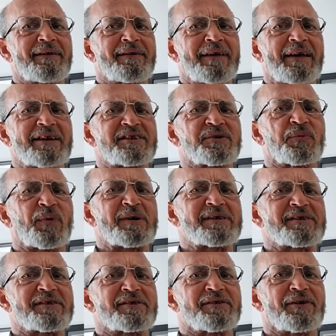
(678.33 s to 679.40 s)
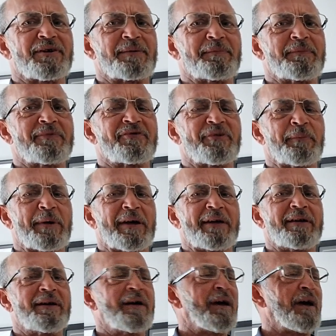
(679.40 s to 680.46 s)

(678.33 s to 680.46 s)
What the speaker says: Yeah, it's a waste of time for me.